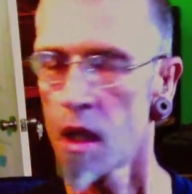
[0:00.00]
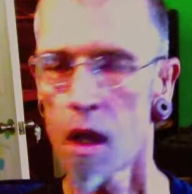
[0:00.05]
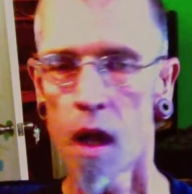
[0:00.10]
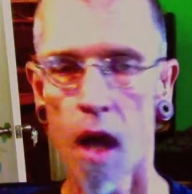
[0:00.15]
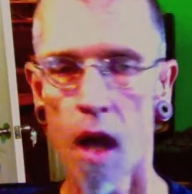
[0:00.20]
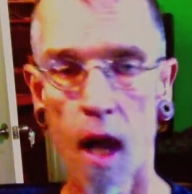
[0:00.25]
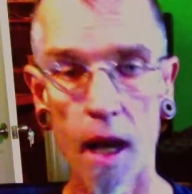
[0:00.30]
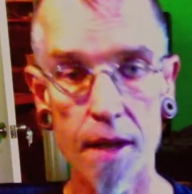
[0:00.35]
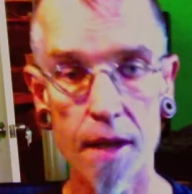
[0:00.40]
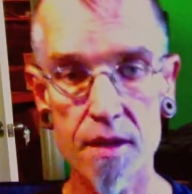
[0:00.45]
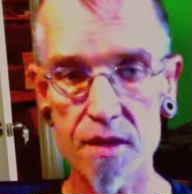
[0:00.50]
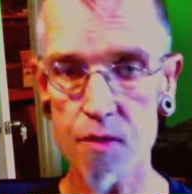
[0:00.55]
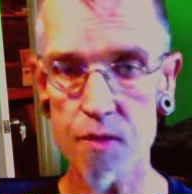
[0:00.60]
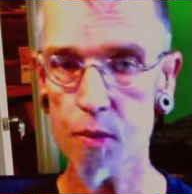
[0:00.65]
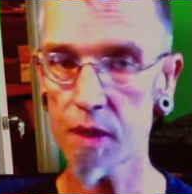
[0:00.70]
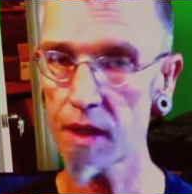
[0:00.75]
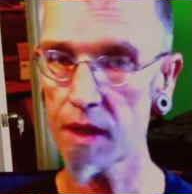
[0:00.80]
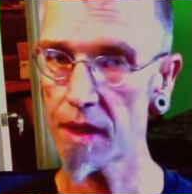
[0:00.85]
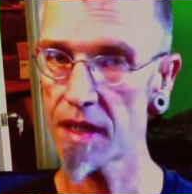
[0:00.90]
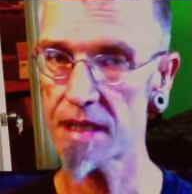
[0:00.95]
I just
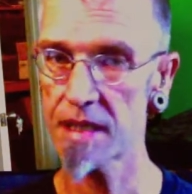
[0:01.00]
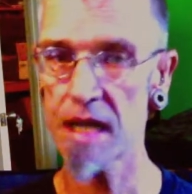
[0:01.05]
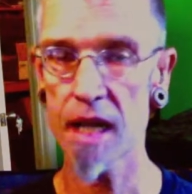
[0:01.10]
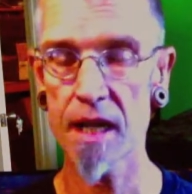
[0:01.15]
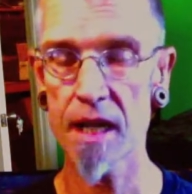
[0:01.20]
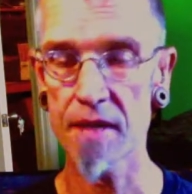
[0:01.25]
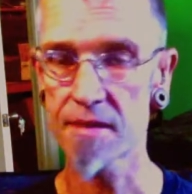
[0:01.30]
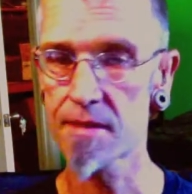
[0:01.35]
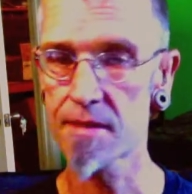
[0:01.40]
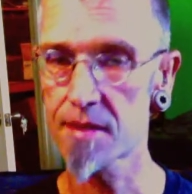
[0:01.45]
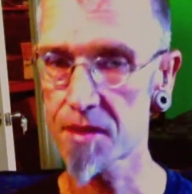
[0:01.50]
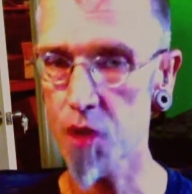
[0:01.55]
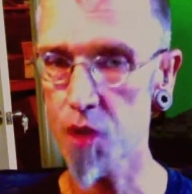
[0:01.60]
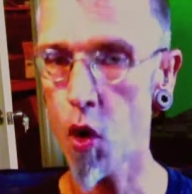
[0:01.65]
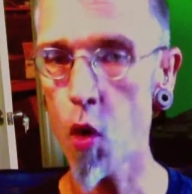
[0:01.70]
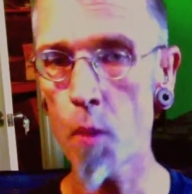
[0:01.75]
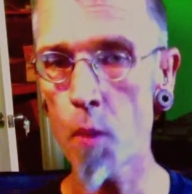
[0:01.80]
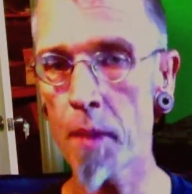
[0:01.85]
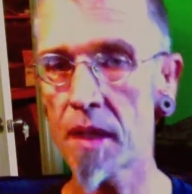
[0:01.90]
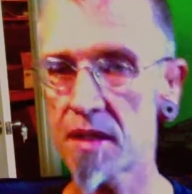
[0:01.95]
realized I got
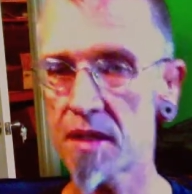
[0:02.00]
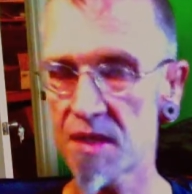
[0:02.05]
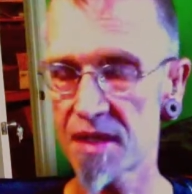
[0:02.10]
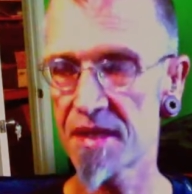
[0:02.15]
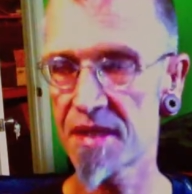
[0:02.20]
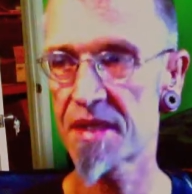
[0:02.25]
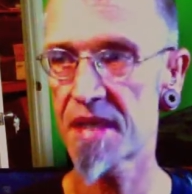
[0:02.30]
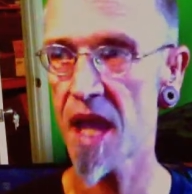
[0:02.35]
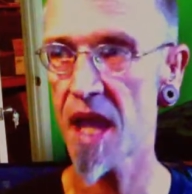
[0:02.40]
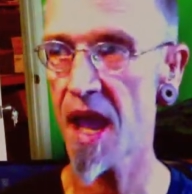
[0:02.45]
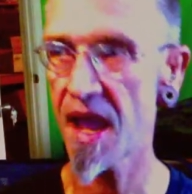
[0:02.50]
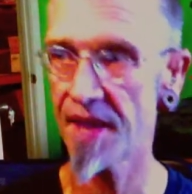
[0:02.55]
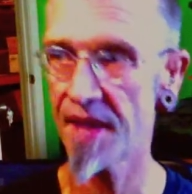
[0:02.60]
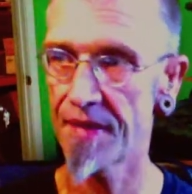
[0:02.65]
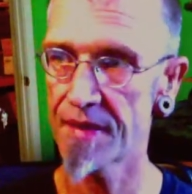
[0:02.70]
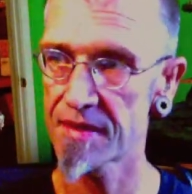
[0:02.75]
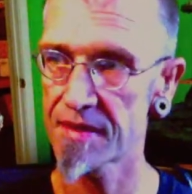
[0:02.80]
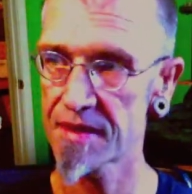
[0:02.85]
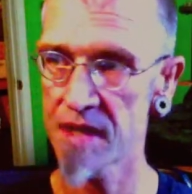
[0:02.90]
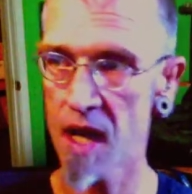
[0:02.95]
so much to say
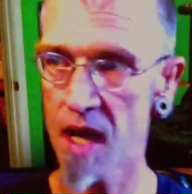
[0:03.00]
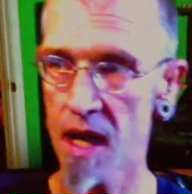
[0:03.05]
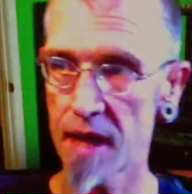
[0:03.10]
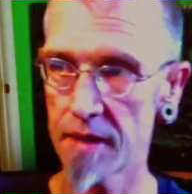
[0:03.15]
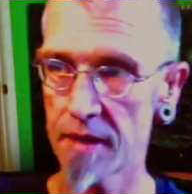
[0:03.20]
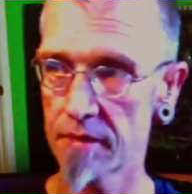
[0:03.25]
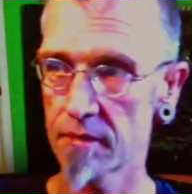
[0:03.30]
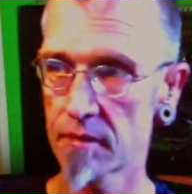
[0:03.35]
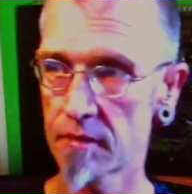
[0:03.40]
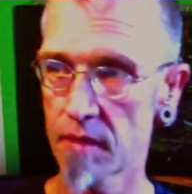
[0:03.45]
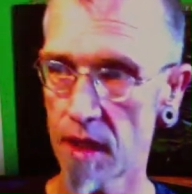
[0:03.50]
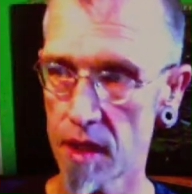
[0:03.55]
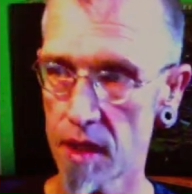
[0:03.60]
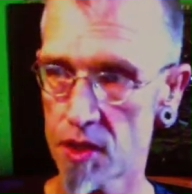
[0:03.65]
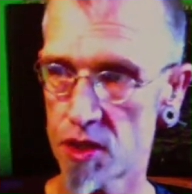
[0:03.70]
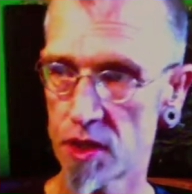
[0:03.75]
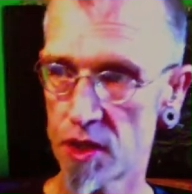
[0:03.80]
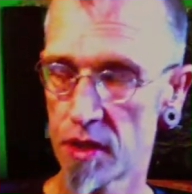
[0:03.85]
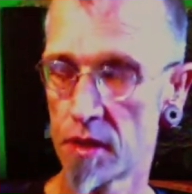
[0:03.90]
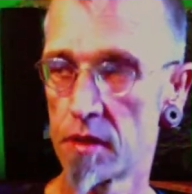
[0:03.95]
that's not
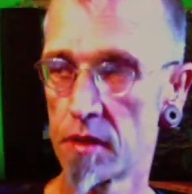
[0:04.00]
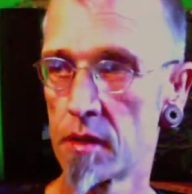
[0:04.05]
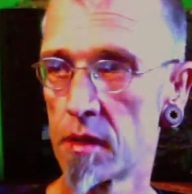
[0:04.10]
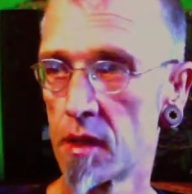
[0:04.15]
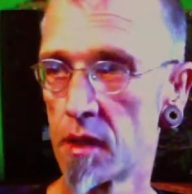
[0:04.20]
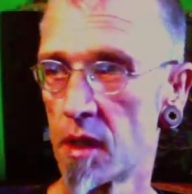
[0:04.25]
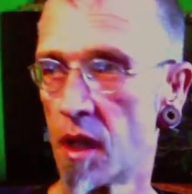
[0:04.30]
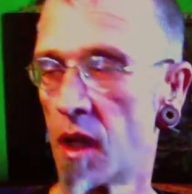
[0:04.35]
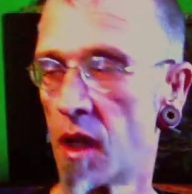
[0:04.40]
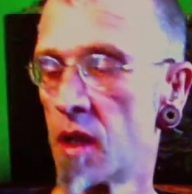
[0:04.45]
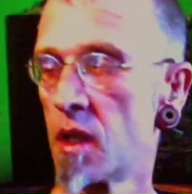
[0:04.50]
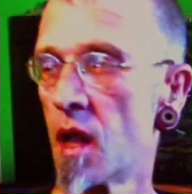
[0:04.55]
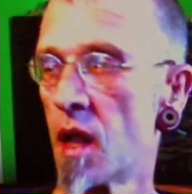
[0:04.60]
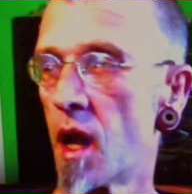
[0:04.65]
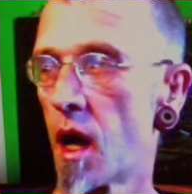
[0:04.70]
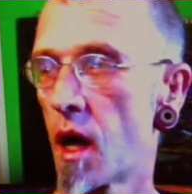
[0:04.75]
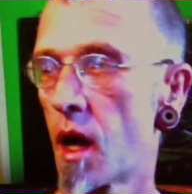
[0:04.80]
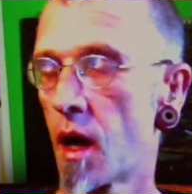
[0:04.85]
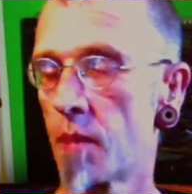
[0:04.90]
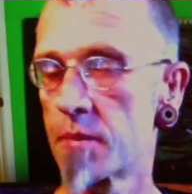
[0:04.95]
kitchen,
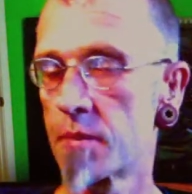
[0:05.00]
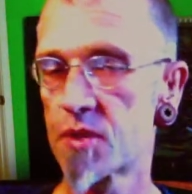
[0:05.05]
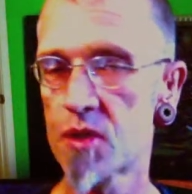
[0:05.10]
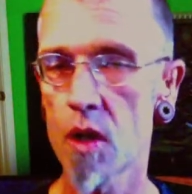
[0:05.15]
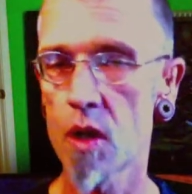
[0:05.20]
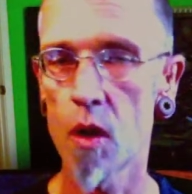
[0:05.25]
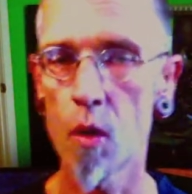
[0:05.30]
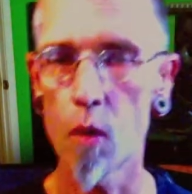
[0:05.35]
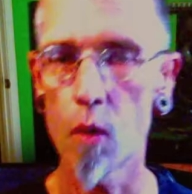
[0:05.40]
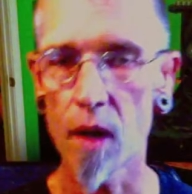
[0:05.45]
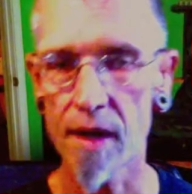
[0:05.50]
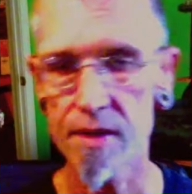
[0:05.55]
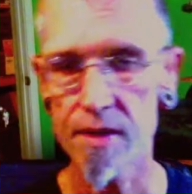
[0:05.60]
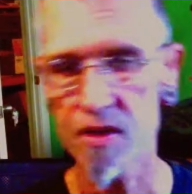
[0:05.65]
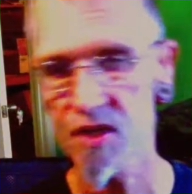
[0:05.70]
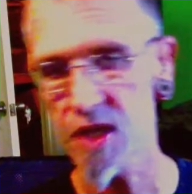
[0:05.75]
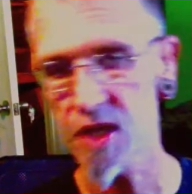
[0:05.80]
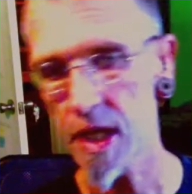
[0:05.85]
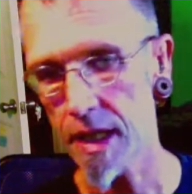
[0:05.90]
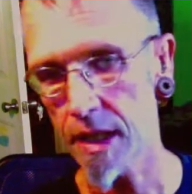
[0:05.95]
so I
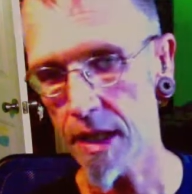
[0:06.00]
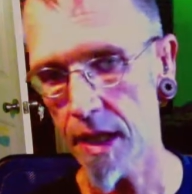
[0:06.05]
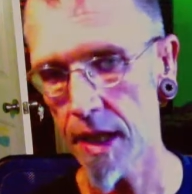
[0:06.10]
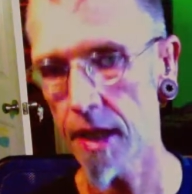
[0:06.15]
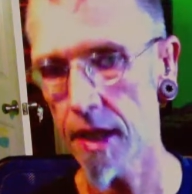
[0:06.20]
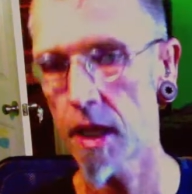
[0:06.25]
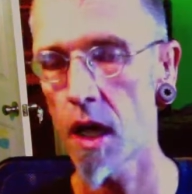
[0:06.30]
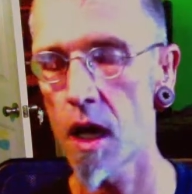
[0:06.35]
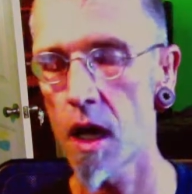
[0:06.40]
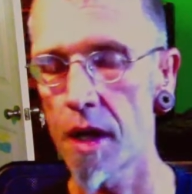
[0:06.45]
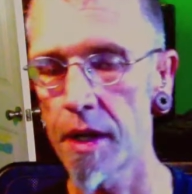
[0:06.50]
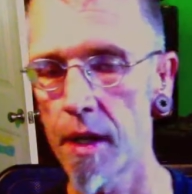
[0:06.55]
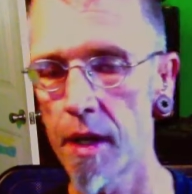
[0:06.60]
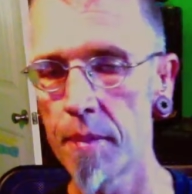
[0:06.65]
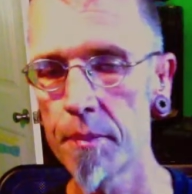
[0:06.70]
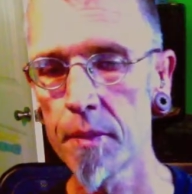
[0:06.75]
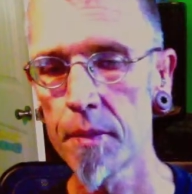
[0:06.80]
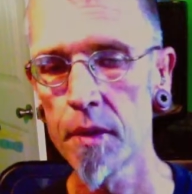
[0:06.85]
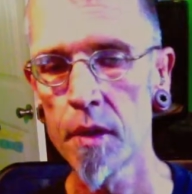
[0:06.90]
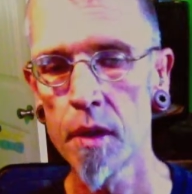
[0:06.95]
just thought I'd get caught up
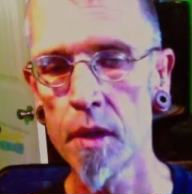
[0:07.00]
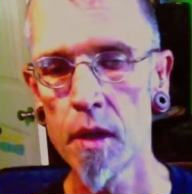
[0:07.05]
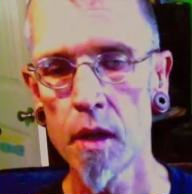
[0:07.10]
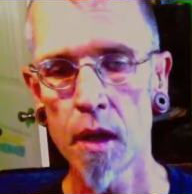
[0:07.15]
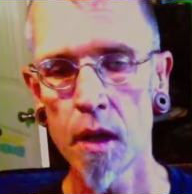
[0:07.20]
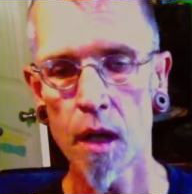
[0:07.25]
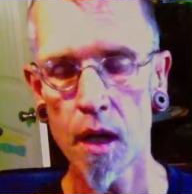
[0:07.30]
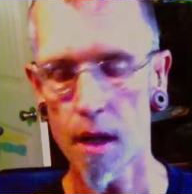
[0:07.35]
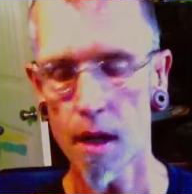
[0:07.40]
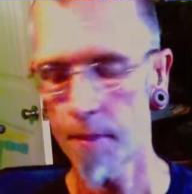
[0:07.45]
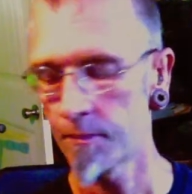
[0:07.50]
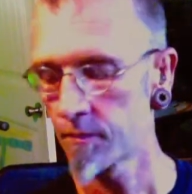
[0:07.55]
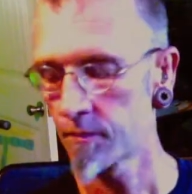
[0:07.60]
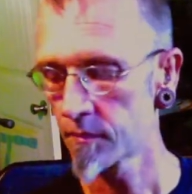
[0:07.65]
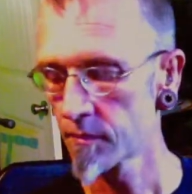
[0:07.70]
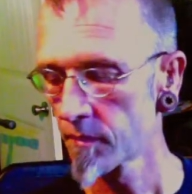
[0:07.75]
um,